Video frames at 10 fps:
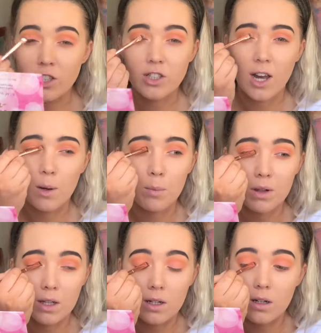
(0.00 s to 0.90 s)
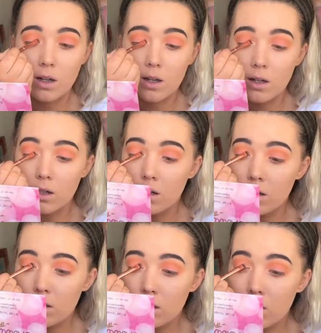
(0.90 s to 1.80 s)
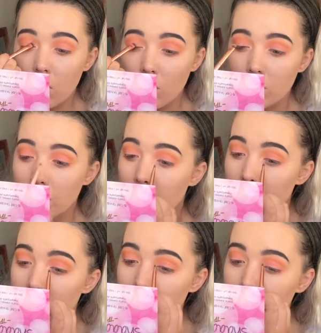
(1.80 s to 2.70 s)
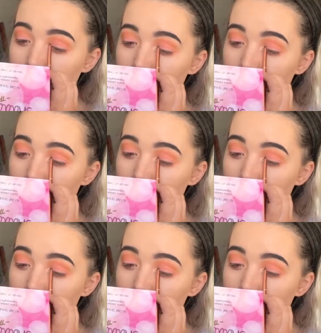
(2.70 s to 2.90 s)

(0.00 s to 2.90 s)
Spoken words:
just kind of blend it in onto my lid.